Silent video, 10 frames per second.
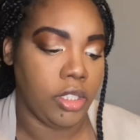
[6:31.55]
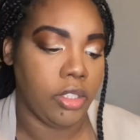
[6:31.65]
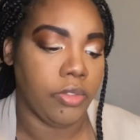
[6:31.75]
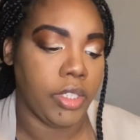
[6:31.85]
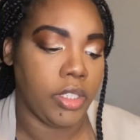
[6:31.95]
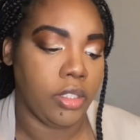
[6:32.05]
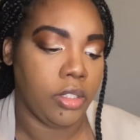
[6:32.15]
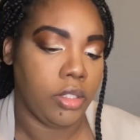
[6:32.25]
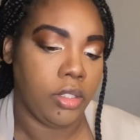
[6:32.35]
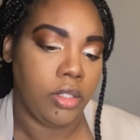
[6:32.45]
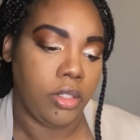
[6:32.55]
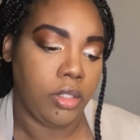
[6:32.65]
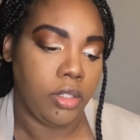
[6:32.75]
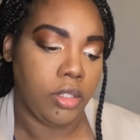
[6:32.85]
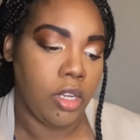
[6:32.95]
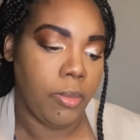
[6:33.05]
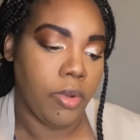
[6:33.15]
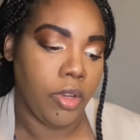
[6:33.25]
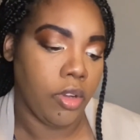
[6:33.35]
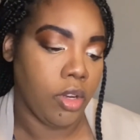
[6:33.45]
the red. I'm
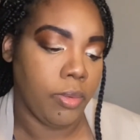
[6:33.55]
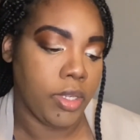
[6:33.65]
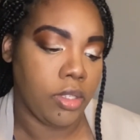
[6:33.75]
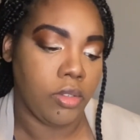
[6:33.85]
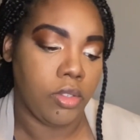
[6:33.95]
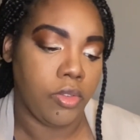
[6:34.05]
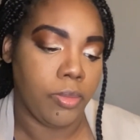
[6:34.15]
only gonna mix those 2 for my